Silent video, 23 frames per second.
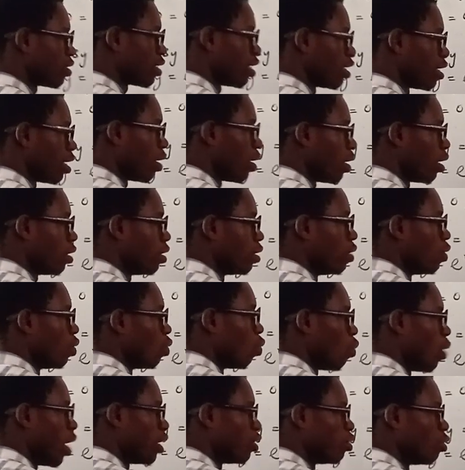and our
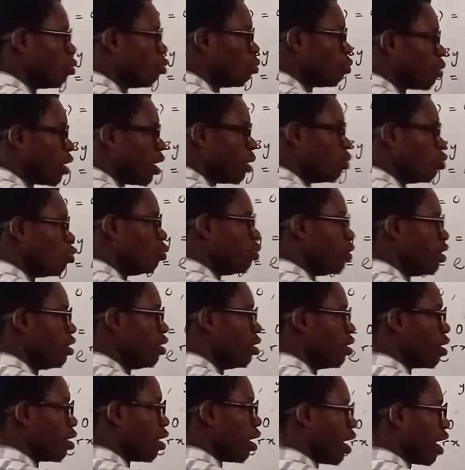y double prime will be
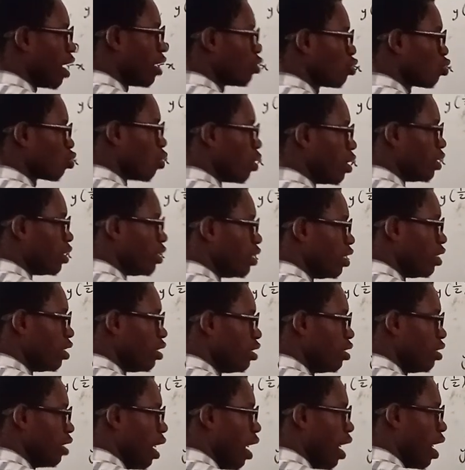r squared
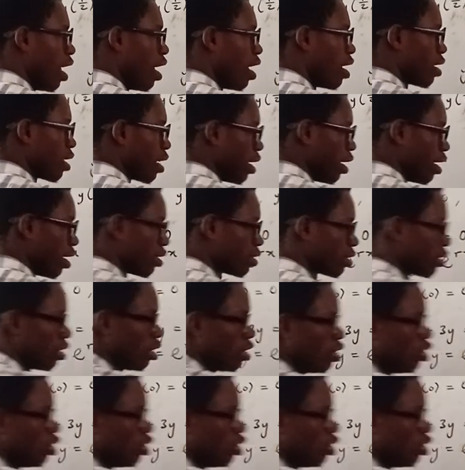ERX.